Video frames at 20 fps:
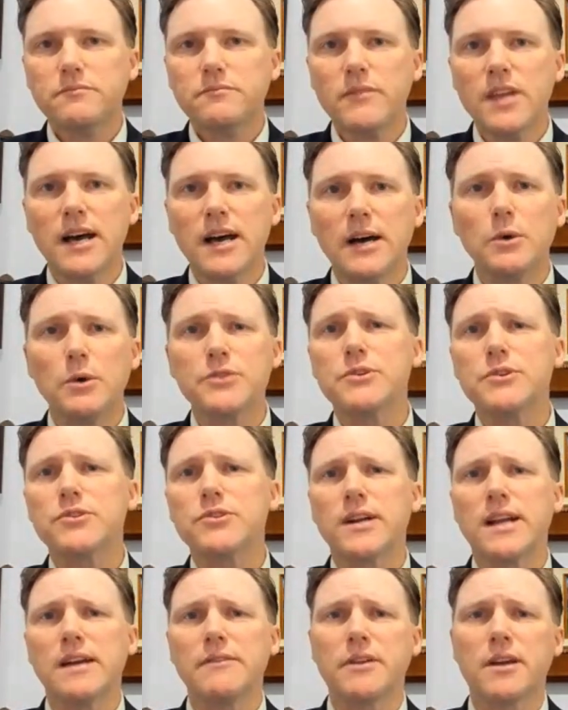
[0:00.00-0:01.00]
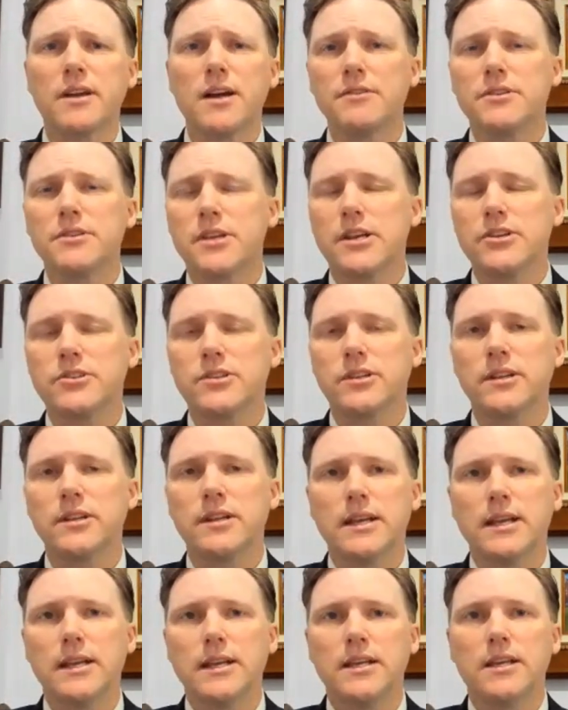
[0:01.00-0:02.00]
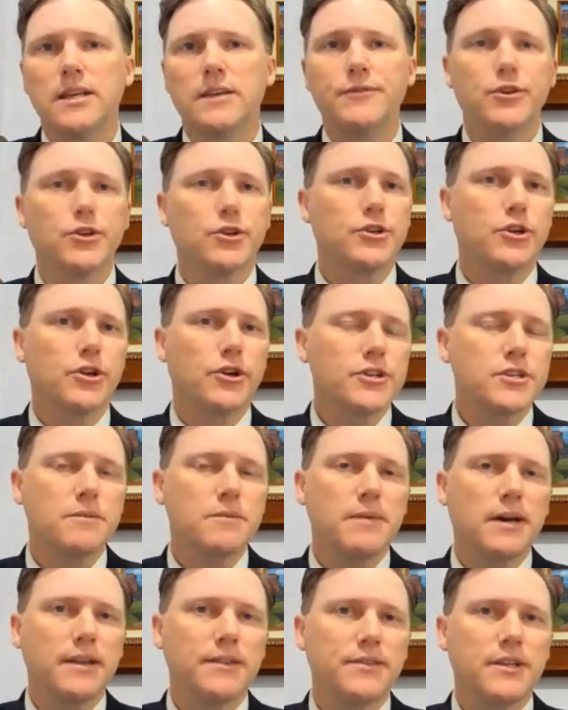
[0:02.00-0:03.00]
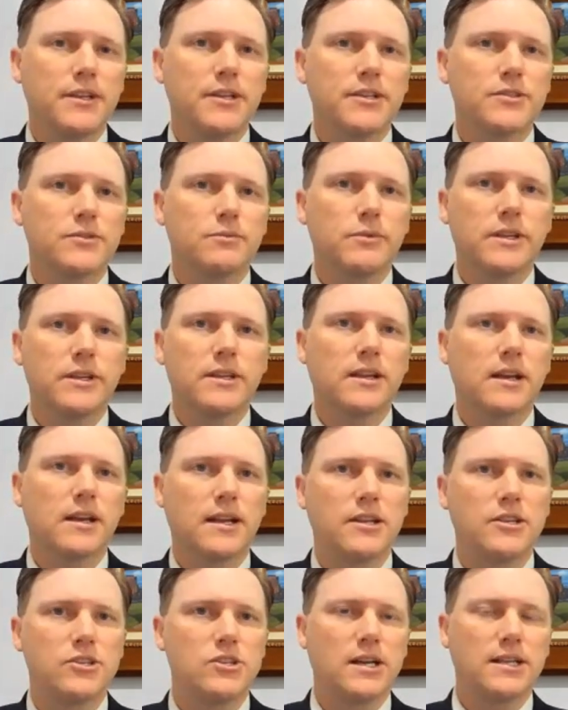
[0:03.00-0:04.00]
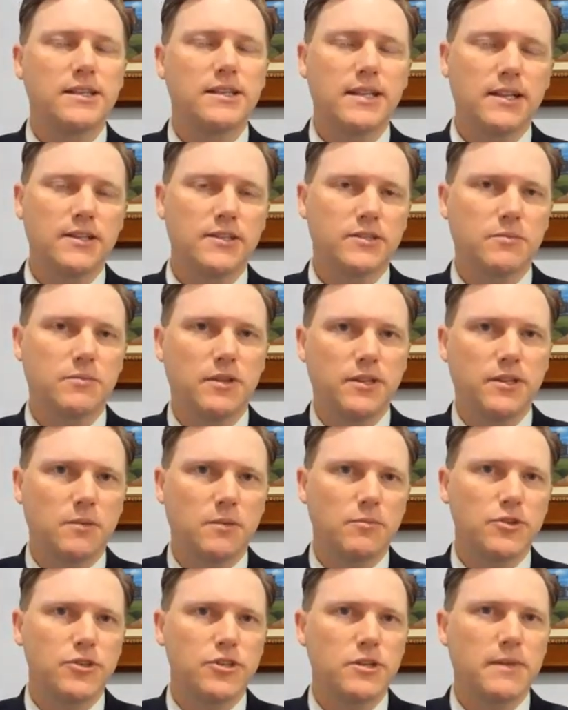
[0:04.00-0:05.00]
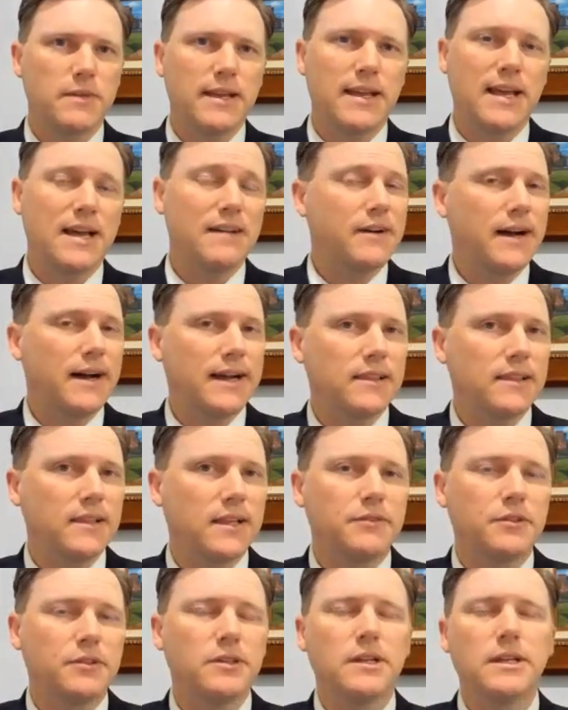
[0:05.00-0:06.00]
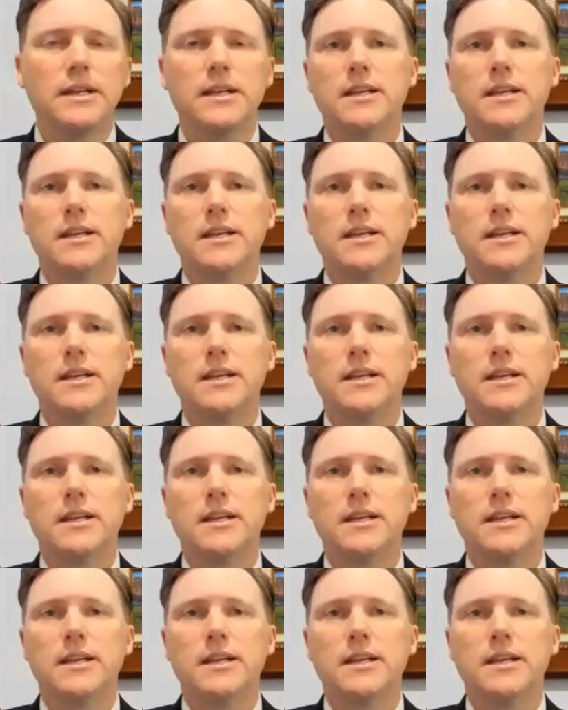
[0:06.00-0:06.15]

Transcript: Once we start having a conversation, if you're curious about this, we can kind of jot down some of the numbers you may have high level.